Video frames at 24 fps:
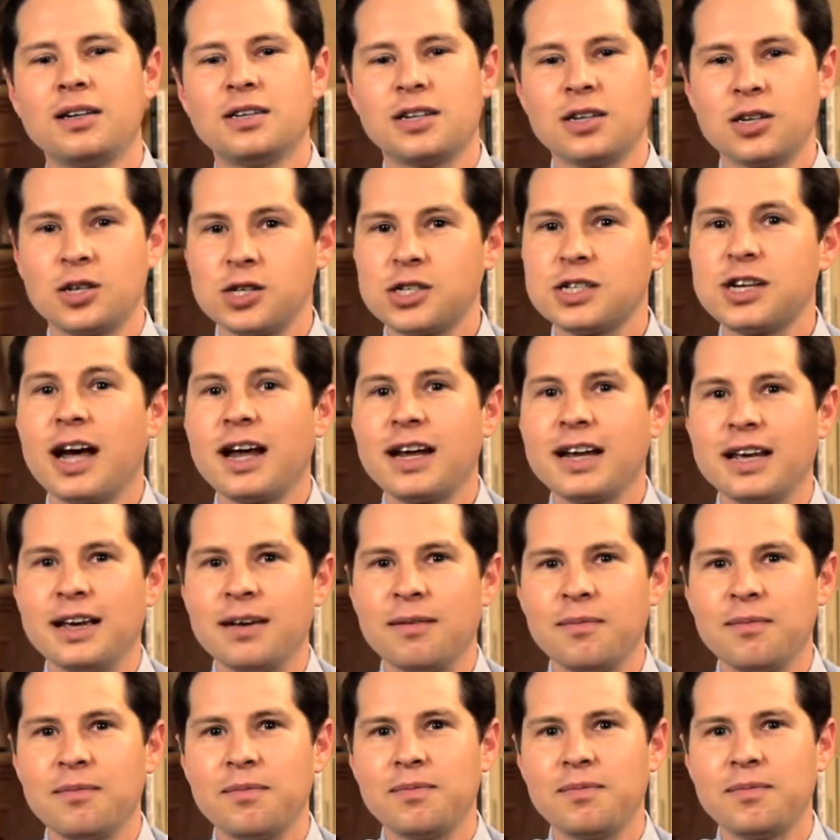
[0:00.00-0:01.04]
"To
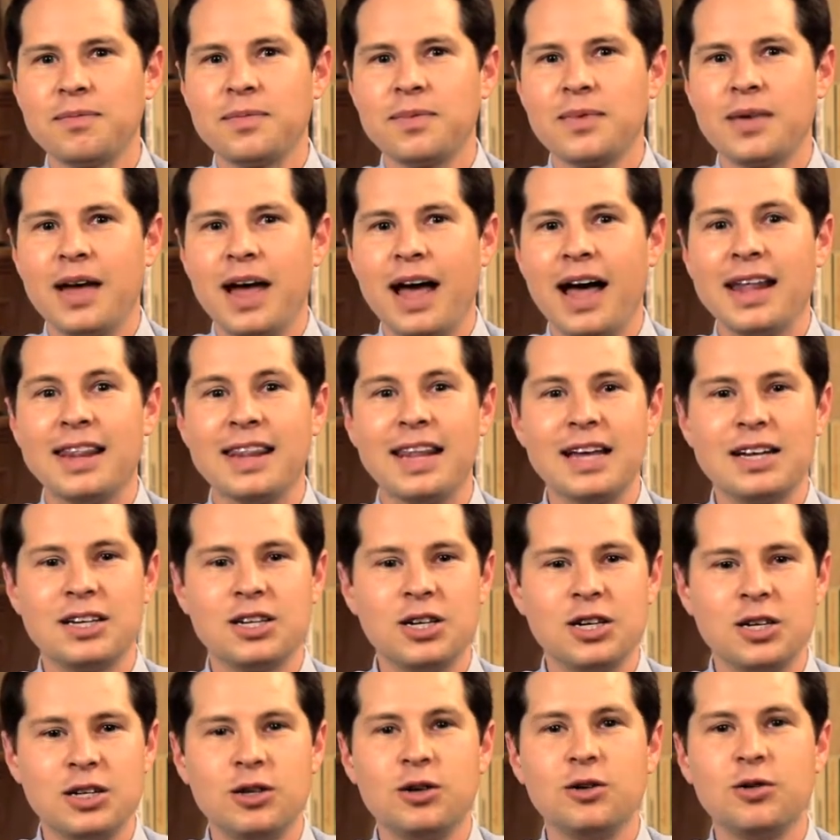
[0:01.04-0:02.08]
study, and then
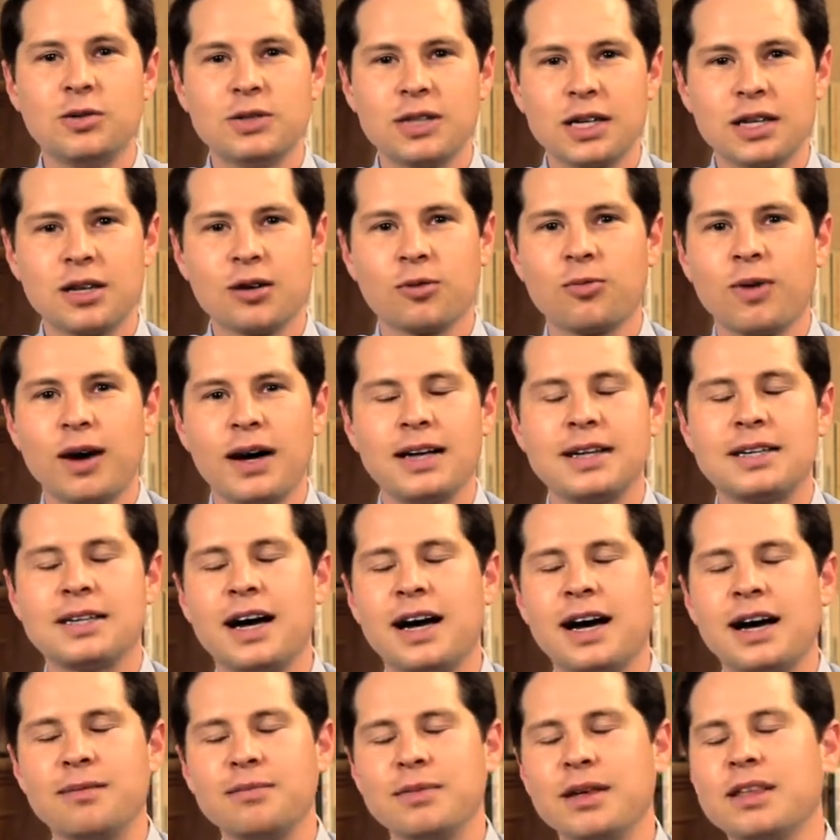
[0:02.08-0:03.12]
to use at the right
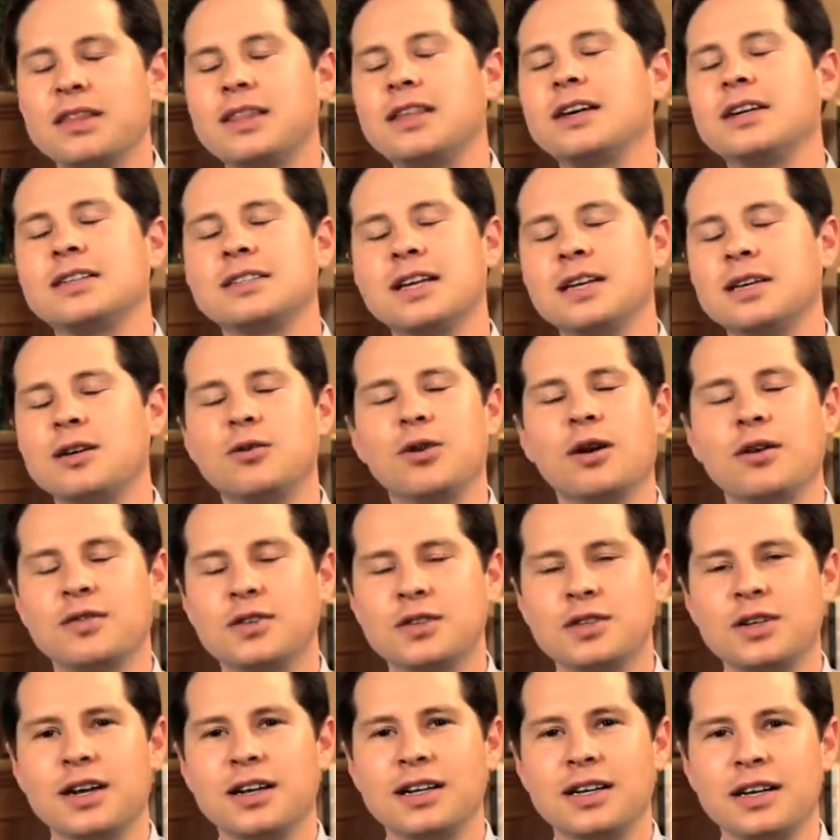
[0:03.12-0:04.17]
time the things that you have
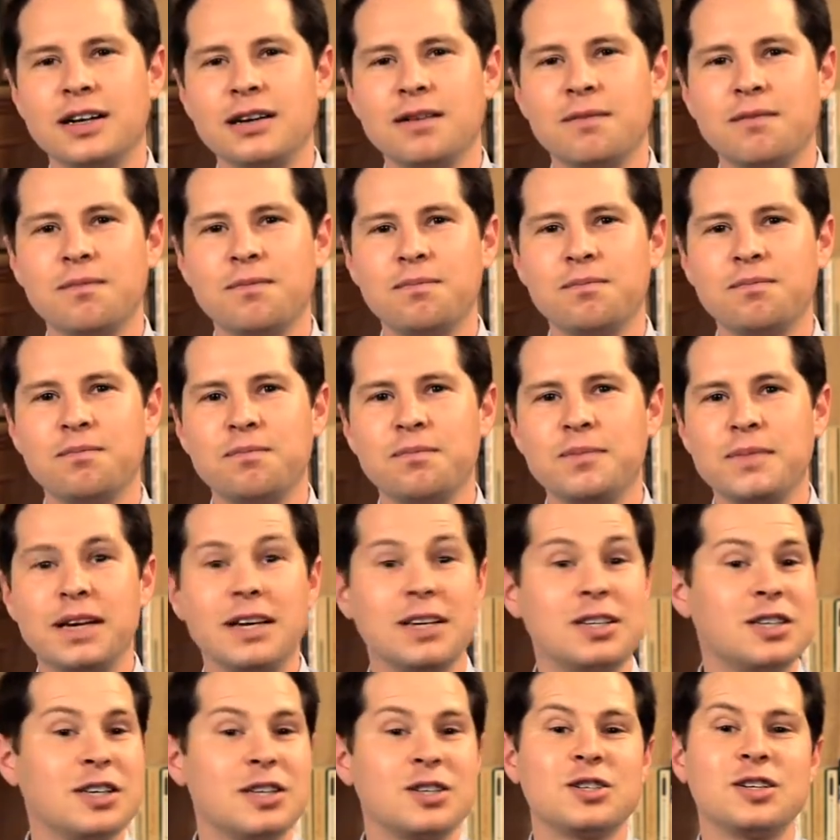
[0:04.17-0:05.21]
studied.
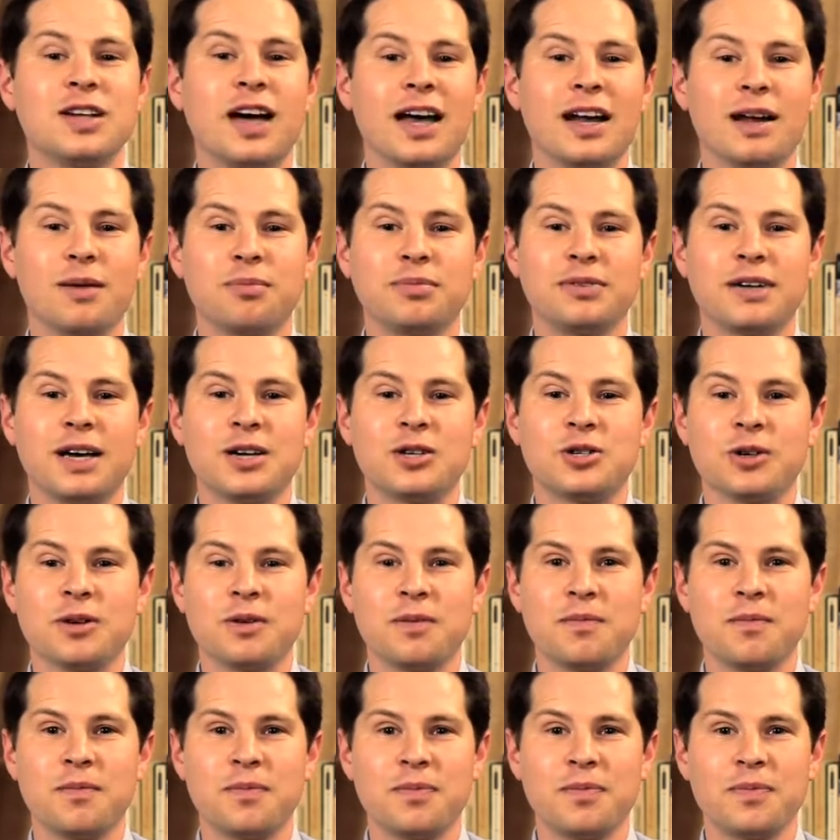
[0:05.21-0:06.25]
Is this not a
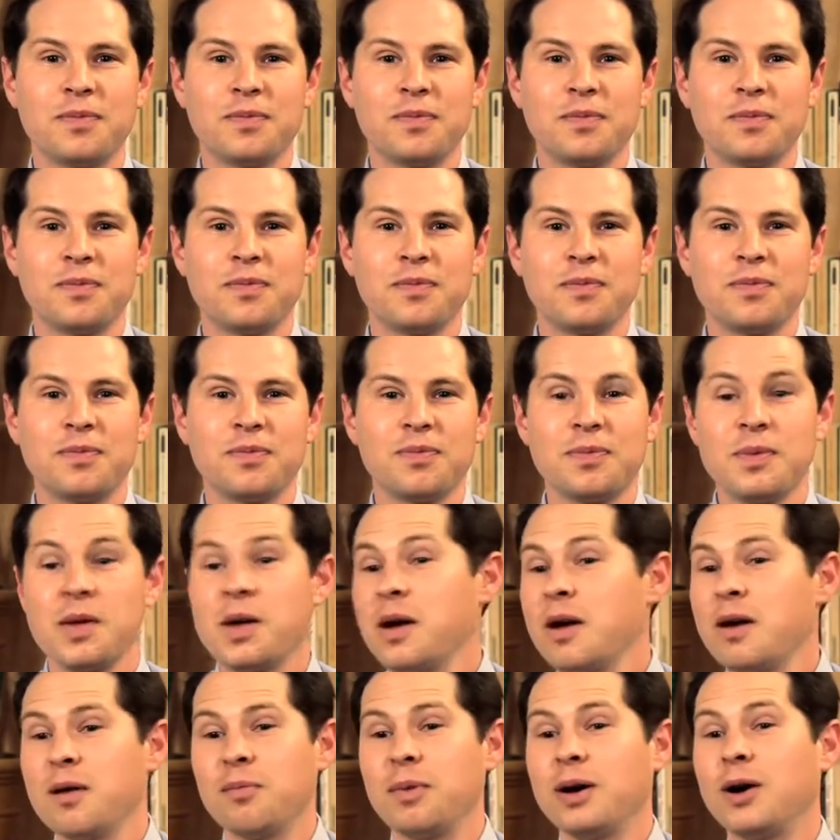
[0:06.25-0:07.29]
pleasure?"
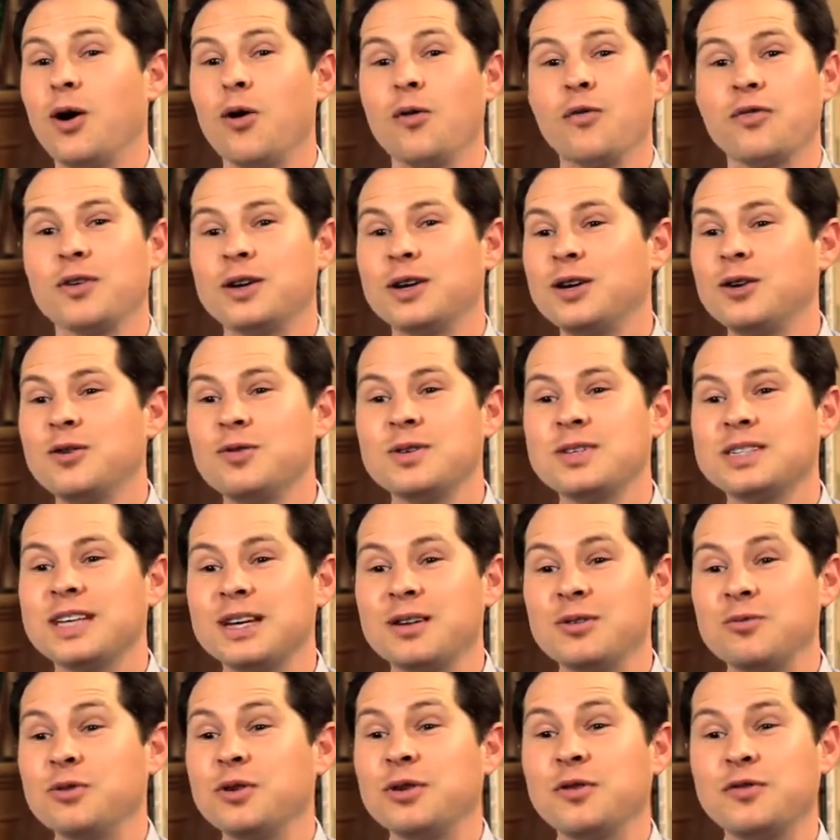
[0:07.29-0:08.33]
My hope for you is
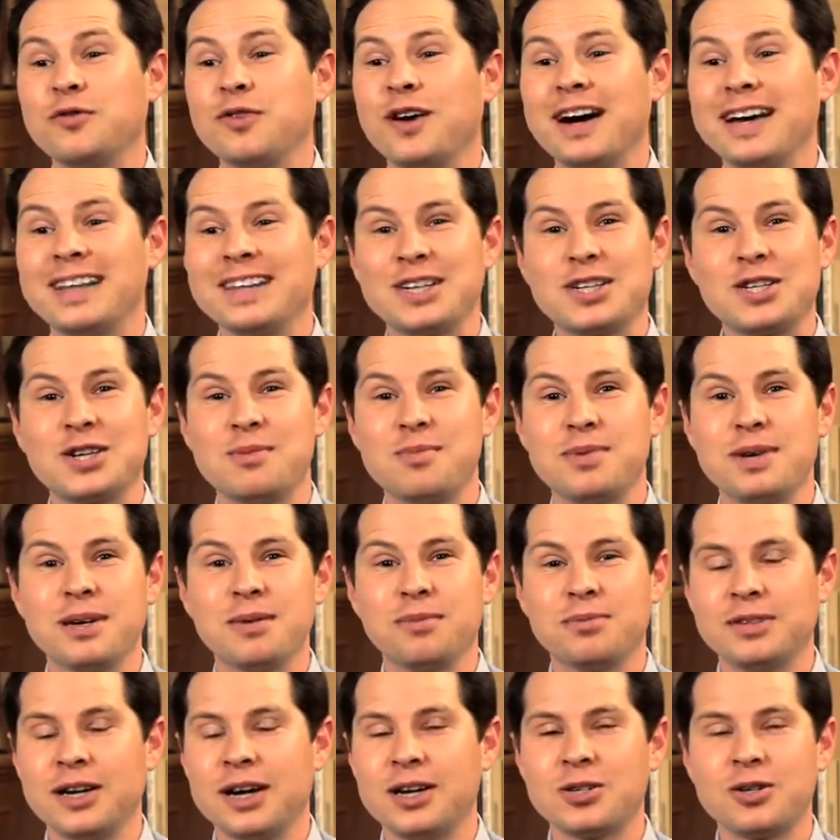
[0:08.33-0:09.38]
that you will find this to be a
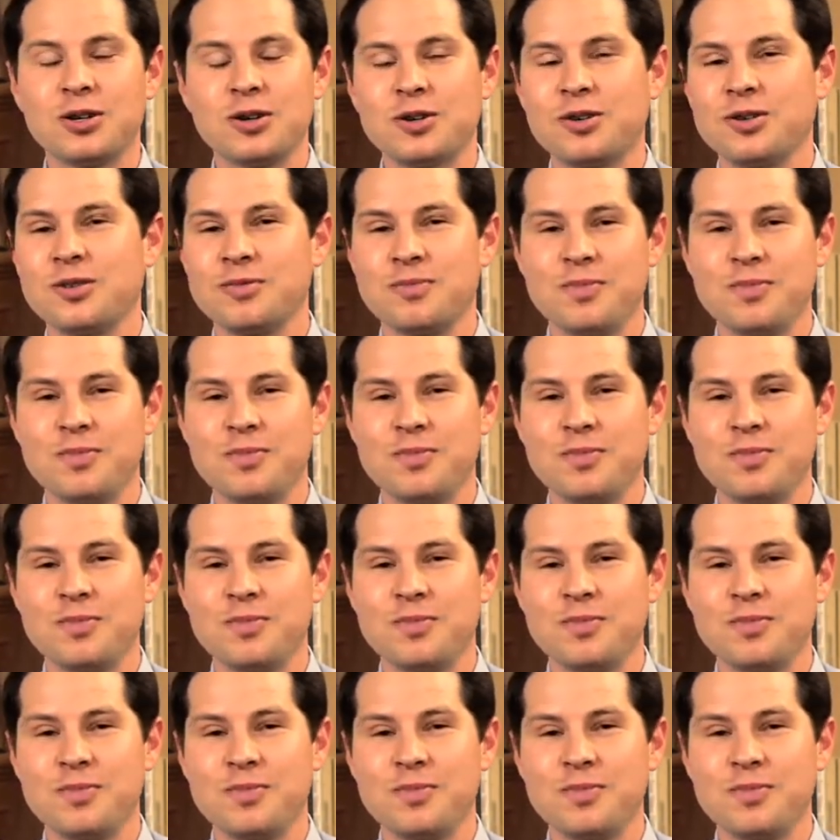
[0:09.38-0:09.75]
pleasure